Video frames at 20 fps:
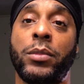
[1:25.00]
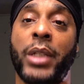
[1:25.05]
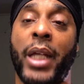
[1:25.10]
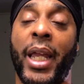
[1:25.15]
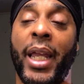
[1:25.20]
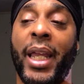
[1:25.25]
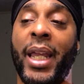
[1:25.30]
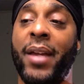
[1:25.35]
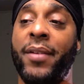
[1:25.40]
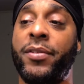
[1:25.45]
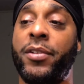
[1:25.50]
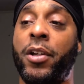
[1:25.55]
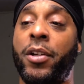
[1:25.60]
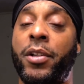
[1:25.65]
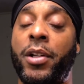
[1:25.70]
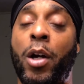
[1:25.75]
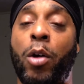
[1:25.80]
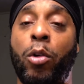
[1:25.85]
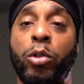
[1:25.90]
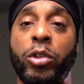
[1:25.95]
It gives her
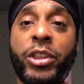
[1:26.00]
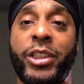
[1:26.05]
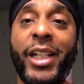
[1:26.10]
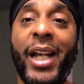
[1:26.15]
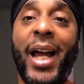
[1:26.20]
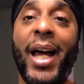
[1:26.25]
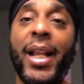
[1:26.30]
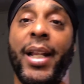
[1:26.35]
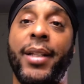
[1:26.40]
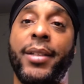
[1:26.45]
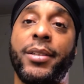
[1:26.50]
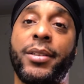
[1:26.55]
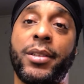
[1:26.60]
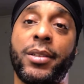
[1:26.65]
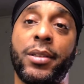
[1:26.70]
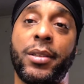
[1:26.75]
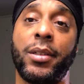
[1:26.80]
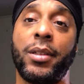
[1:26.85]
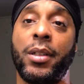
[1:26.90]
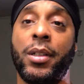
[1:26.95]
no
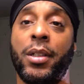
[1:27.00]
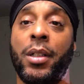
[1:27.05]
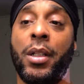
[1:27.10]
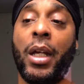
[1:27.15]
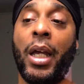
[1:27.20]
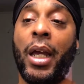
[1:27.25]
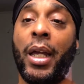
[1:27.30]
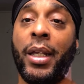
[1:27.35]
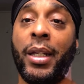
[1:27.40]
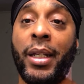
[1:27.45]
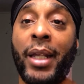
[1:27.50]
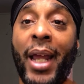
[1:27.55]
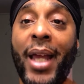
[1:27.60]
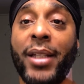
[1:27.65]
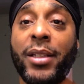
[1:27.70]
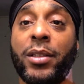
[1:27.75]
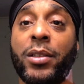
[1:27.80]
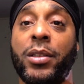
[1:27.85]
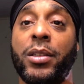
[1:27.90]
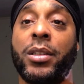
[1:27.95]
challenge.
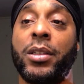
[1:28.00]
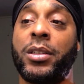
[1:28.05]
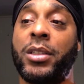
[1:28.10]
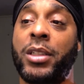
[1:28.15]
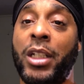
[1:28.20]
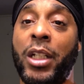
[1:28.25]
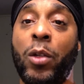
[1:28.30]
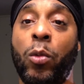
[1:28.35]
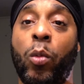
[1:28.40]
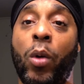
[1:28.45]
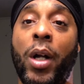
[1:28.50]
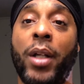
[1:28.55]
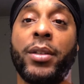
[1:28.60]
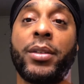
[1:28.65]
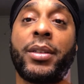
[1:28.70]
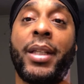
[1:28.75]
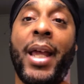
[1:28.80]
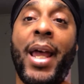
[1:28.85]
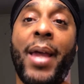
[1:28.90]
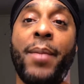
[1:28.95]
Yes, she wants
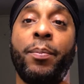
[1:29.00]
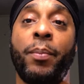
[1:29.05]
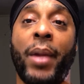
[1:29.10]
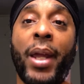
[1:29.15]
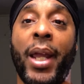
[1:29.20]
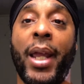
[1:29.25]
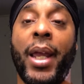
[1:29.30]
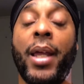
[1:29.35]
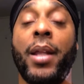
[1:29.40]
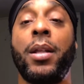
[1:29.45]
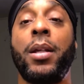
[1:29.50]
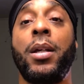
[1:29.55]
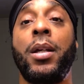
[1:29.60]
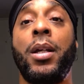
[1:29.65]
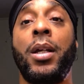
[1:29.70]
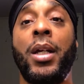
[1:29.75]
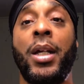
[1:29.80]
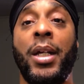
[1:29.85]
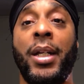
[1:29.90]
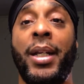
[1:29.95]
that man
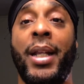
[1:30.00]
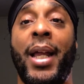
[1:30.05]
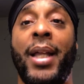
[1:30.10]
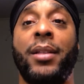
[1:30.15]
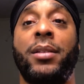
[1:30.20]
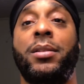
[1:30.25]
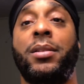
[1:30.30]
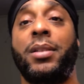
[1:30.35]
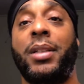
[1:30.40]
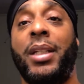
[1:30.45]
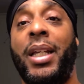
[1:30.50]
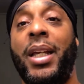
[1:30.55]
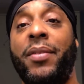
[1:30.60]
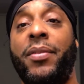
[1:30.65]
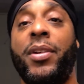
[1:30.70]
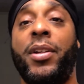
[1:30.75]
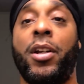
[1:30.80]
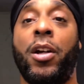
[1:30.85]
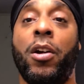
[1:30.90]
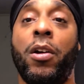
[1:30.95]
that's
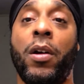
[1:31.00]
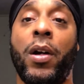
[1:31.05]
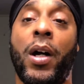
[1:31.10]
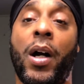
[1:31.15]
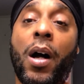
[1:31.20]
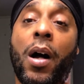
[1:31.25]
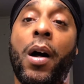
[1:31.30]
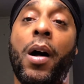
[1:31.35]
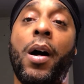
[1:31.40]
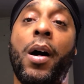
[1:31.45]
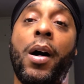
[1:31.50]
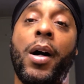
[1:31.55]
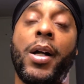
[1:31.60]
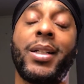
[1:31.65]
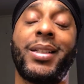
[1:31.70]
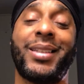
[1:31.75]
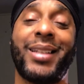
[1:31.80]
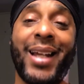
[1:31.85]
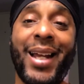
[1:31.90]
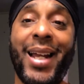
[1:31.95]
giving her a
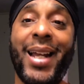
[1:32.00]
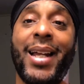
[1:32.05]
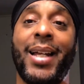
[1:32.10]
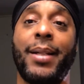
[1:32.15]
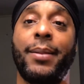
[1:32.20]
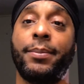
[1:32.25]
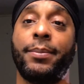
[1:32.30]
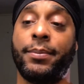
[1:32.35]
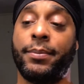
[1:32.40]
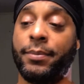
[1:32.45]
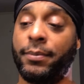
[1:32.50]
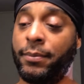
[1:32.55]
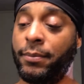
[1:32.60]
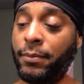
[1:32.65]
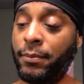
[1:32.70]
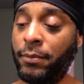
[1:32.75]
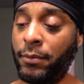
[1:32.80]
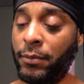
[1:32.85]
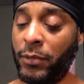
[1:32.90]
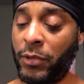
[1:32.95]
hard time.
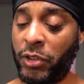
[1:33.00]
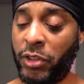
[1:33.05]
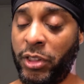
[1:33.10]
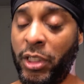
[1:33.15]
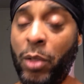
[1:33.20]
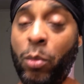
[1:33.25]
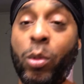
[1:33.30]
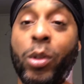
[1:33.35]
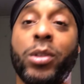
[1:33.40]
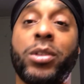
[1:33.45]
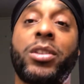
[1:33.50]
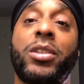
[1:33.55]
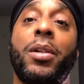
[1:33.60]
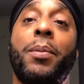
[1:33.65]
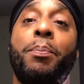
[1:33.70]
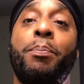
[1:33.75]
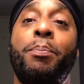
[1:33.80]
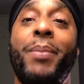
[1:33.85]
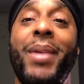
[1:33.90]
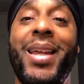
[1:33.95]
She will
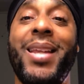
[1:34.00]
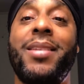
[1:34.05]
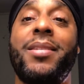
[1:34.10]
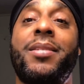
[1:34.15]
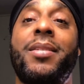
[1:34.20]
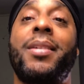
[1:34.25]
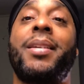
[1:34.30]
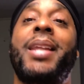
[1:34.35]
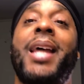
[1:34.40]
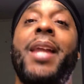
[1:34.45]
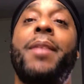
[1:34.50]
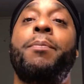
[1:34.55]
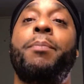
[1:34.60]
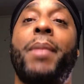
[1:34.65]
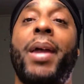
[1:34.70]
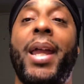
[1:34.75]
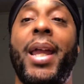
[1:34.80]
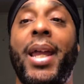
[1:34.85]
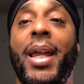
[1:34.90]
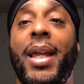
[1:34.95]
submit to that
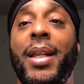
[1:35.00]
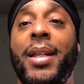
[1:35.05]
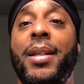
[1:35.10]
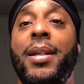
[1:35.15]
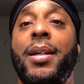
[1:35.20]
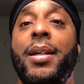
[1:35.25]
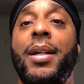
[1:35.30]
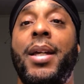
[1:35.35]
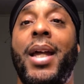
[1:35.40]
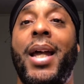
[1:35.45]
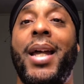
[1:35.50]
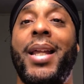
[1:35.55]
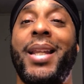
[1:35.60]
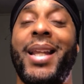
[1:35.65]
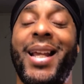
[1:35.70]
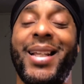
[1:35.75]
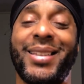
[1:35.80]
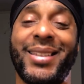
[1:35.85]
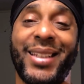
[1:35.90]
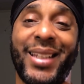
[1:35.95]
man
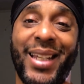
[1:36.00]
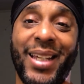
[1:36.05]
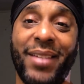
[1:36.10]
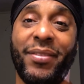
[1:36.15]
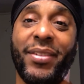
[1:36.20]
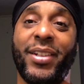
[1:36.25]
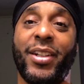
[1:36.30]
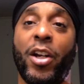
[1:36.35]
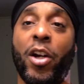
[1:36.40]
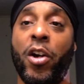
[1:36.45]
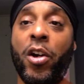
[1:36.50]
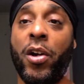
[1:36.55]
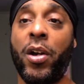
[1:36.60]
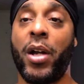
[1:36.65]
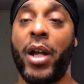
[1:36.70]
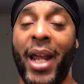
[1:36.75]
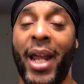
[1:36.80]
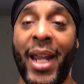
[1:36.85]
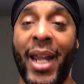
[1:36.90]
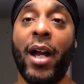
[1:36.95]
that's giving her
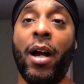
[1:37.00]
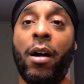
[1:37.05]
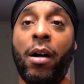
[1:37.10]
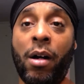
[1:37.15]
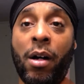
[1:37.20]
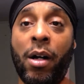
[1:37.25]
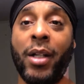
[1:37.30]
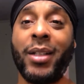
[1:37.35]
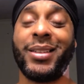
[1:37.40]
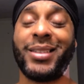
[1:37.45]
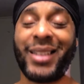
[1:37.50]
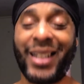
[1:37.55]
a hard